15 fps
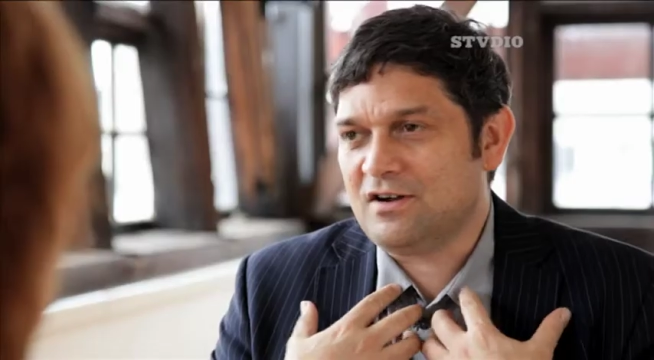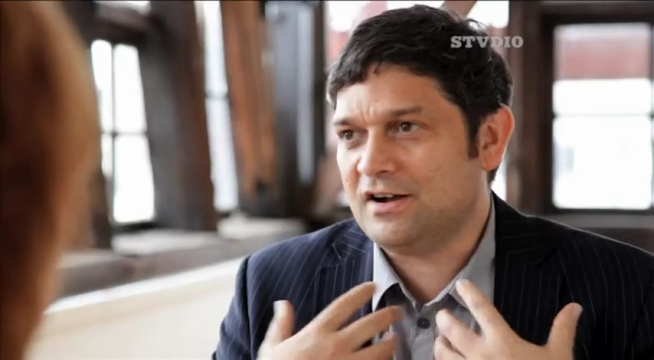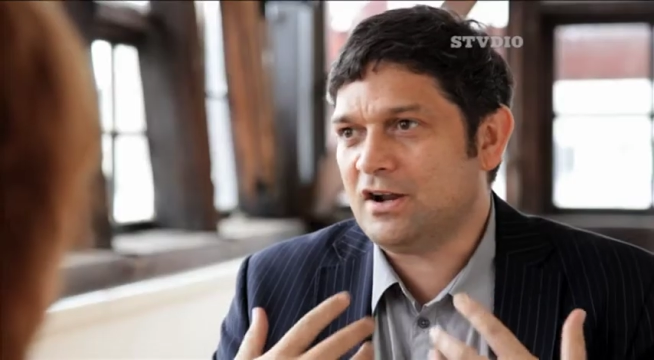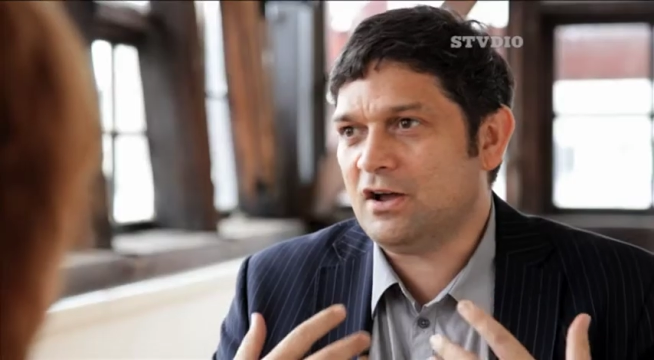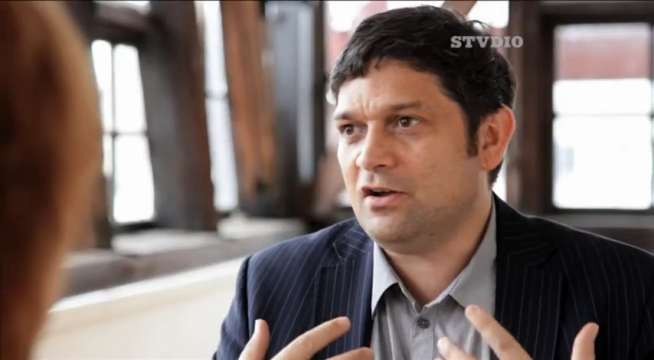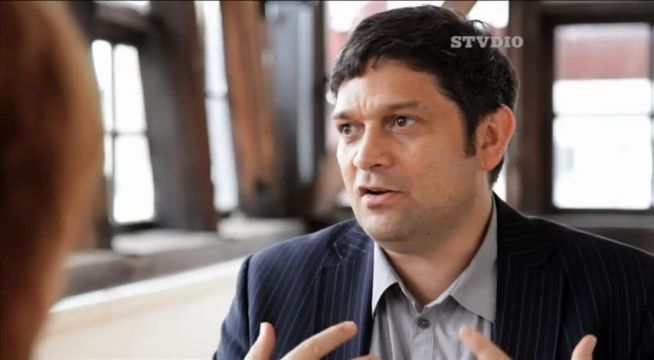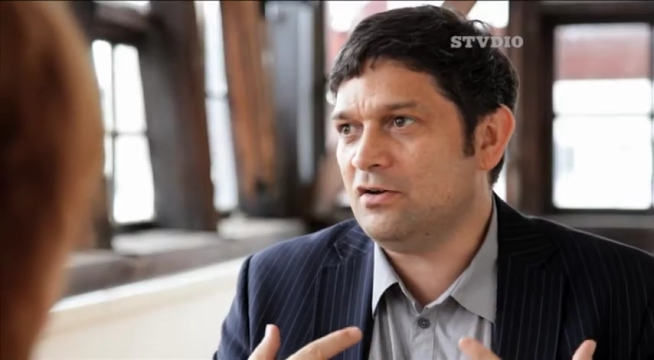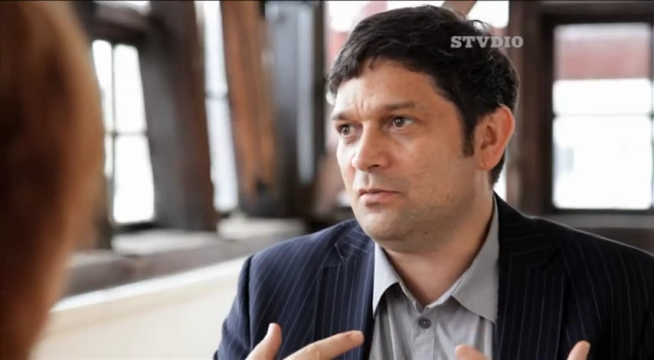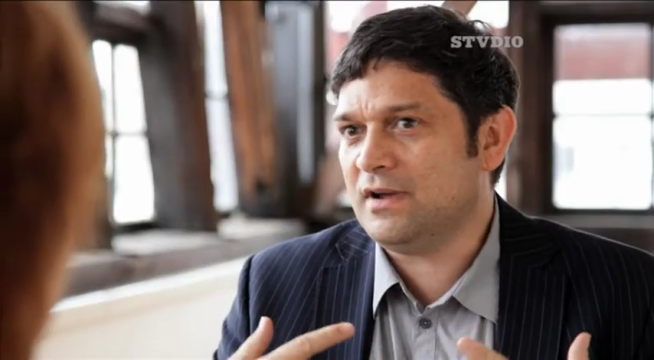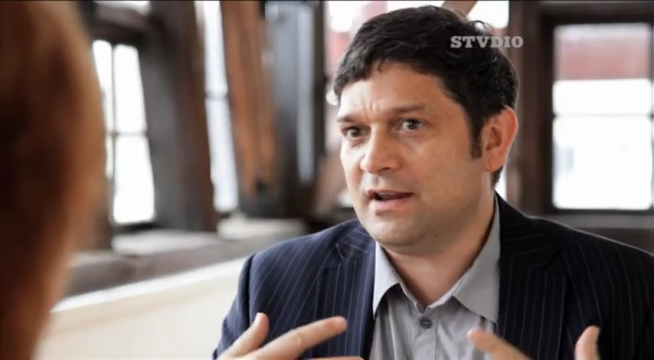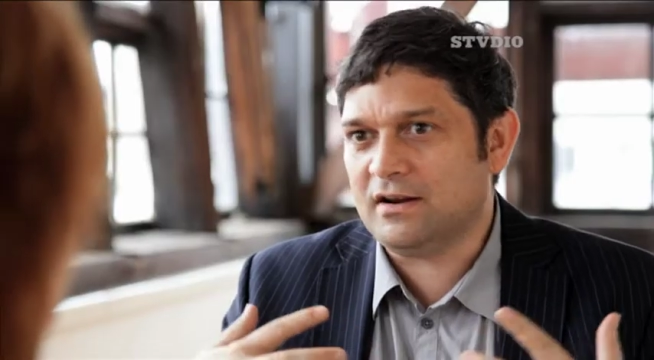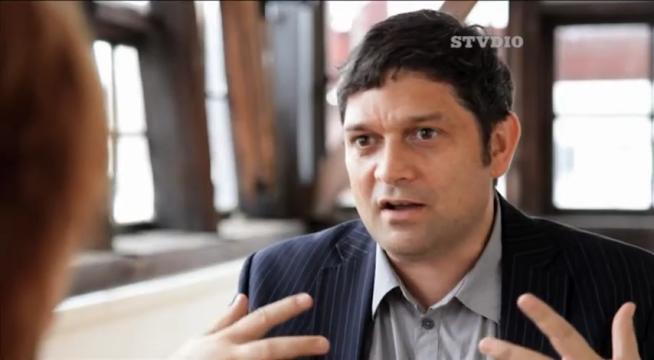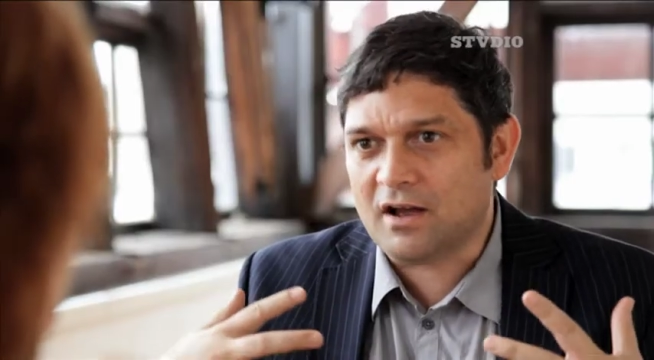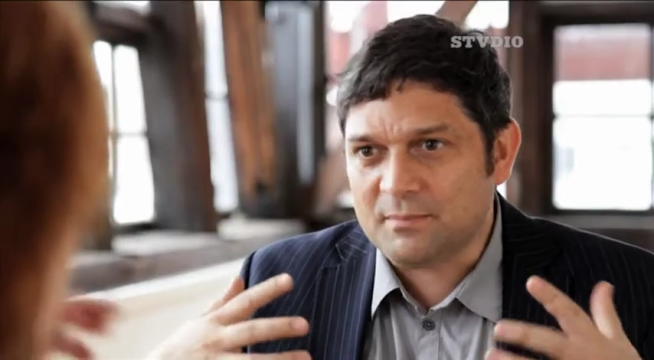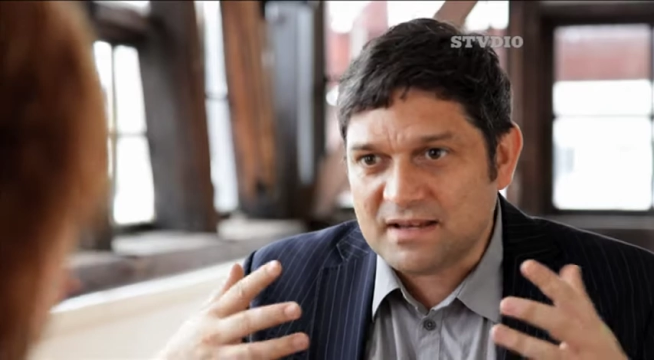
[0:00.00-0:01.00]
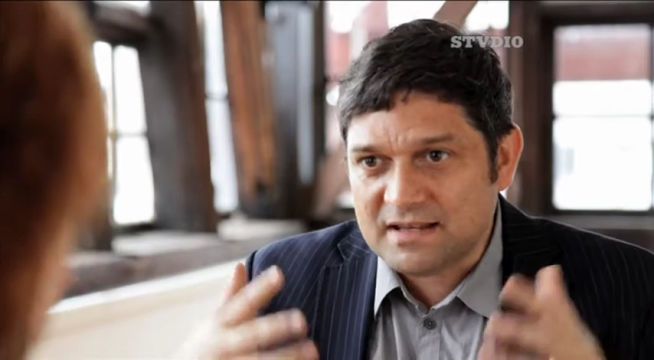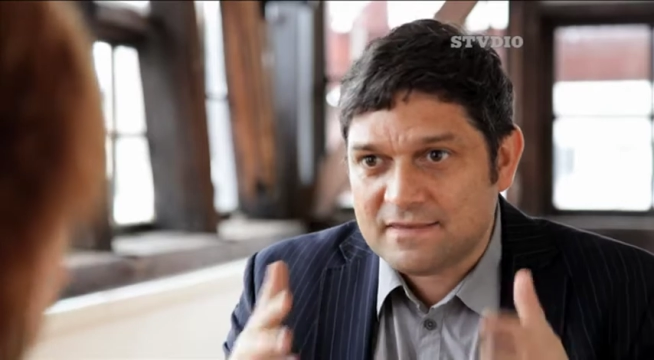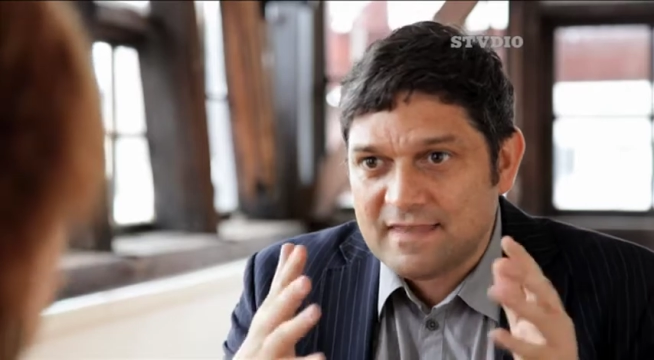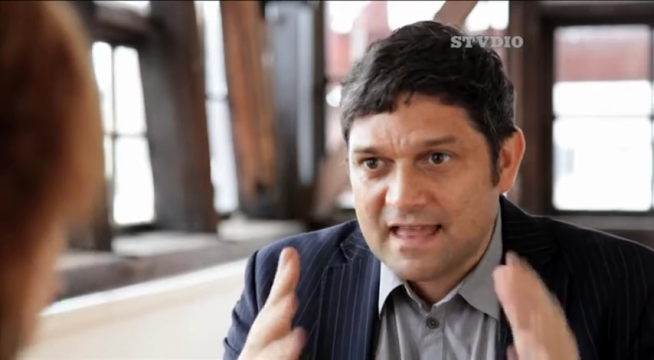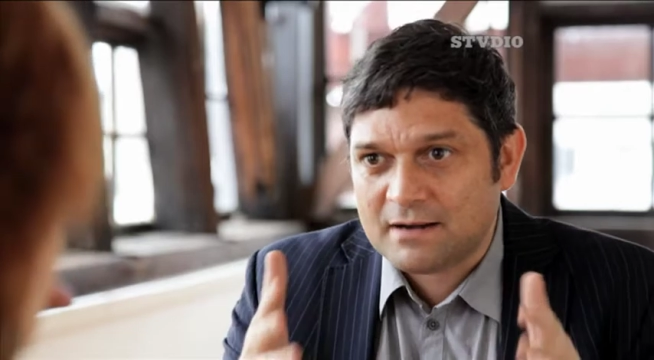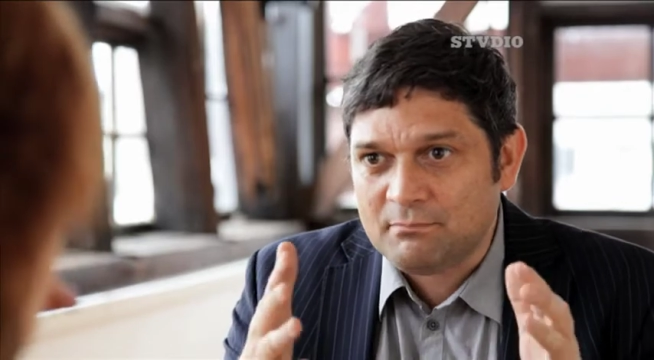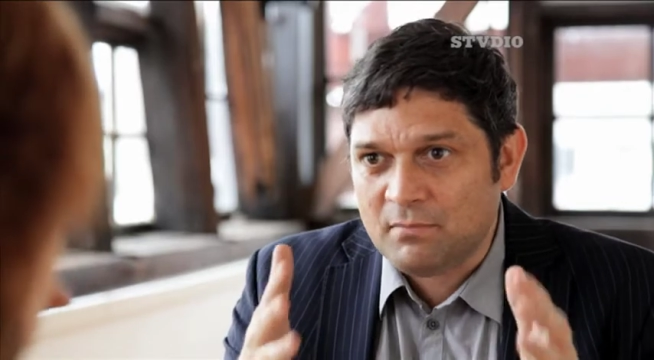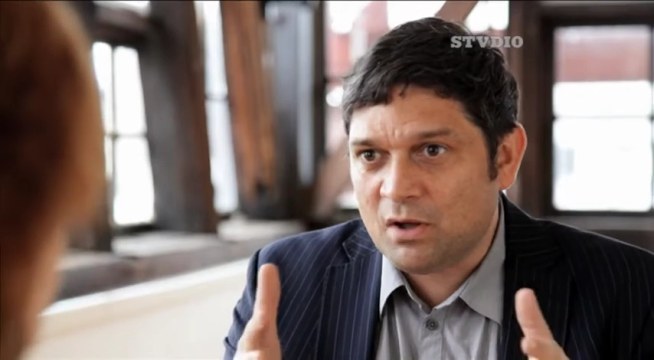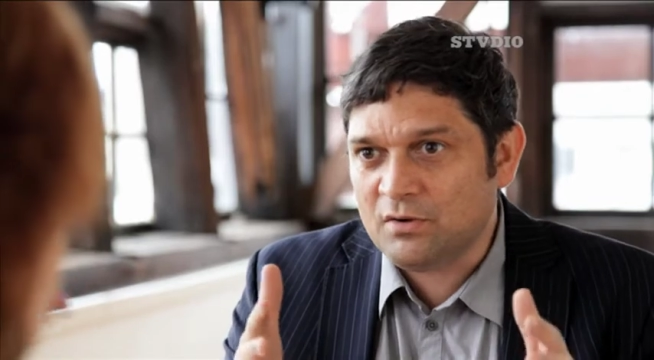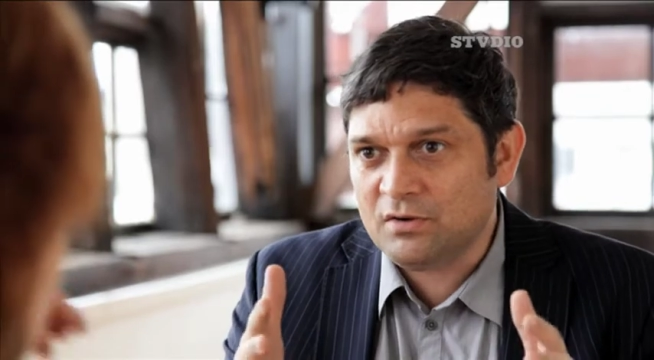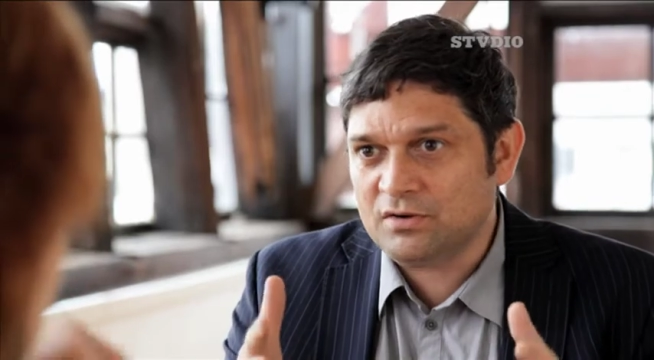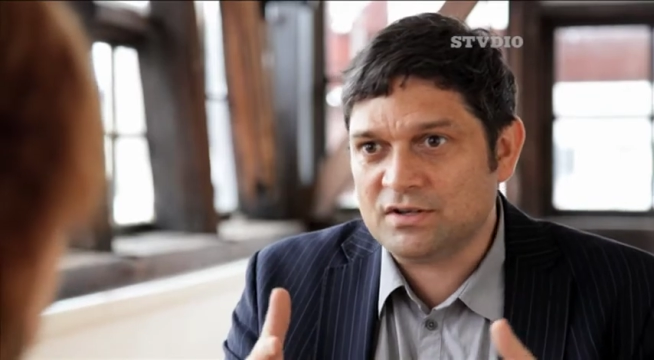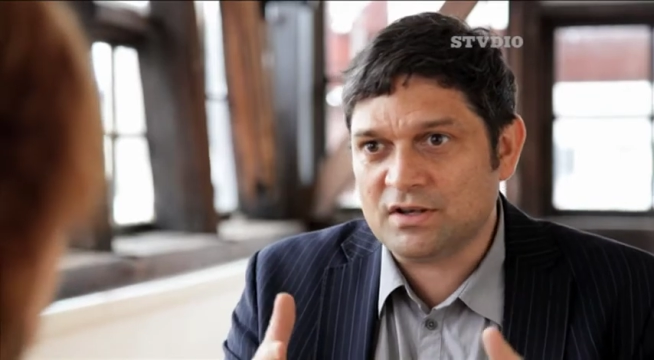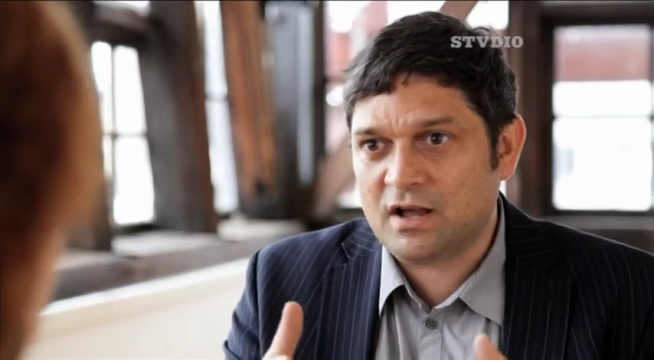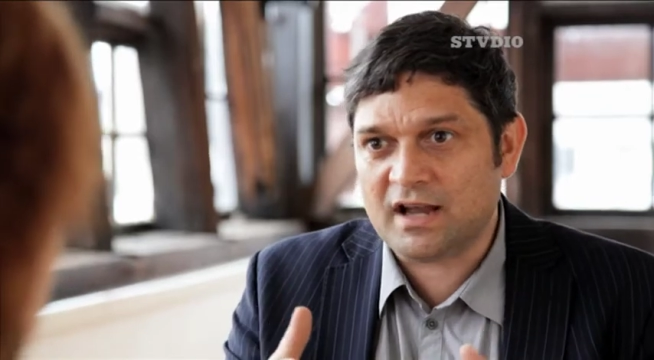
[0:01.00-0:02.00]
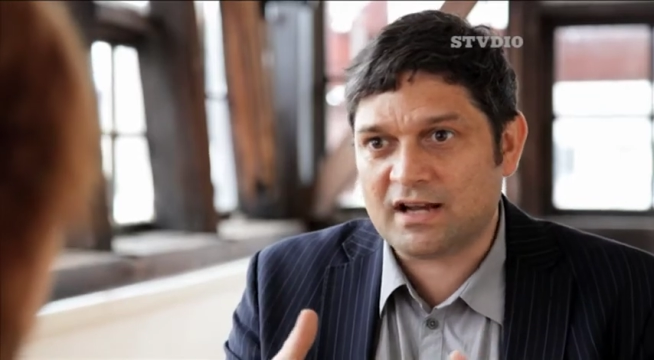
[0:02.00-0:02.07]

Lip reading: I know when I'm in that mode,